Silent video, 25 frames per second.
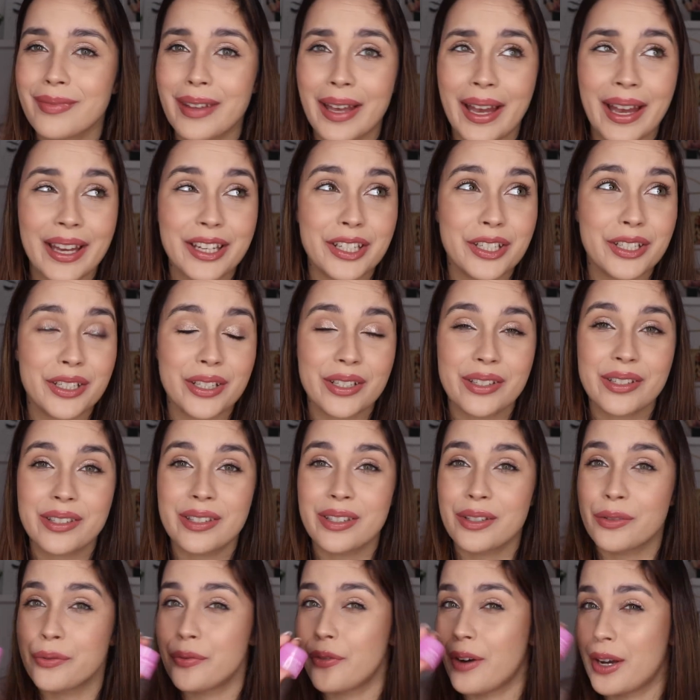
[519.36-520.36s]
I
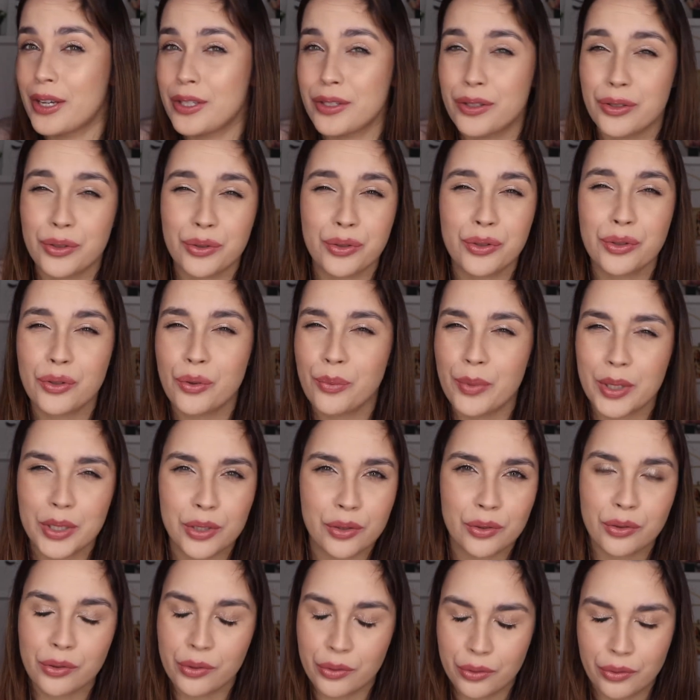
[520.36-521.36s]
just advise you so
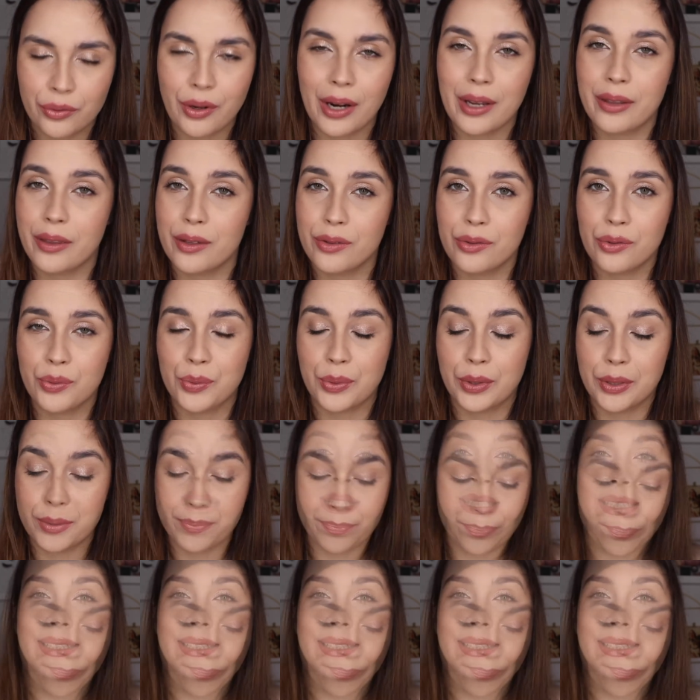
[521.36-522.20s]
much to try this one.